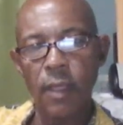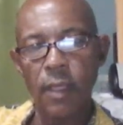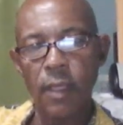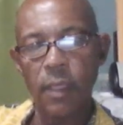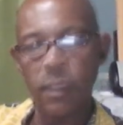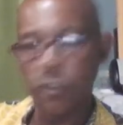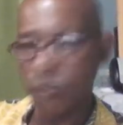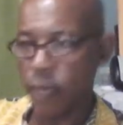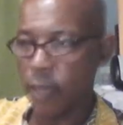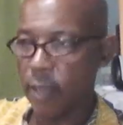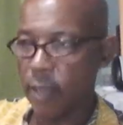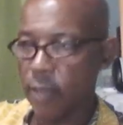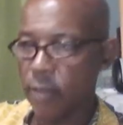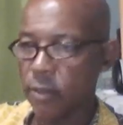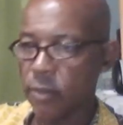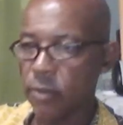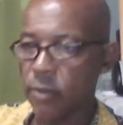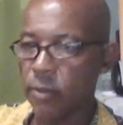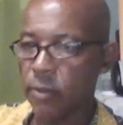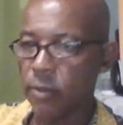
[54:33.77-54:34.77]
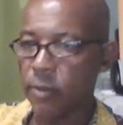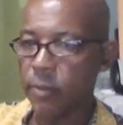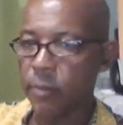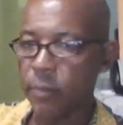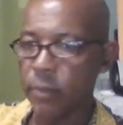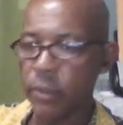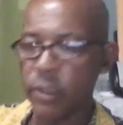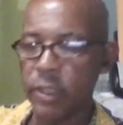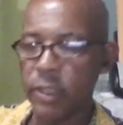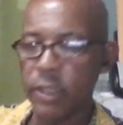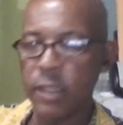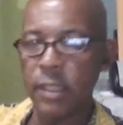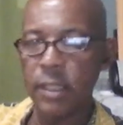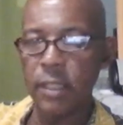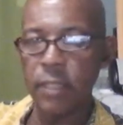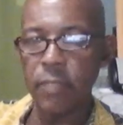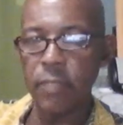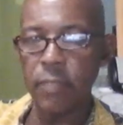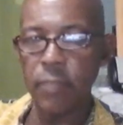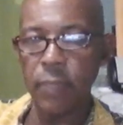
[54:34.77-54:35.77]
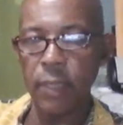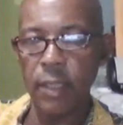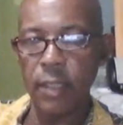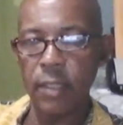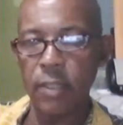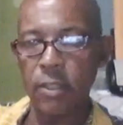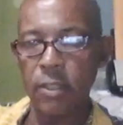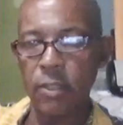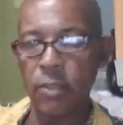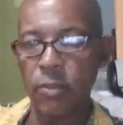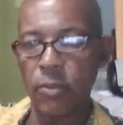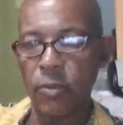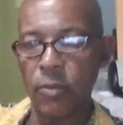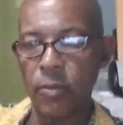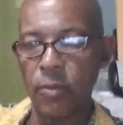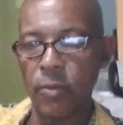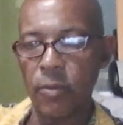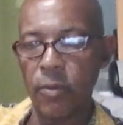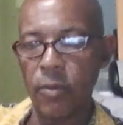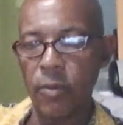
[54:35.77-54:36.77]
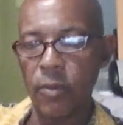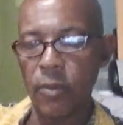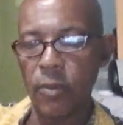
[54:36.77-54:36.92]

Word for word: They're trying to put things in place to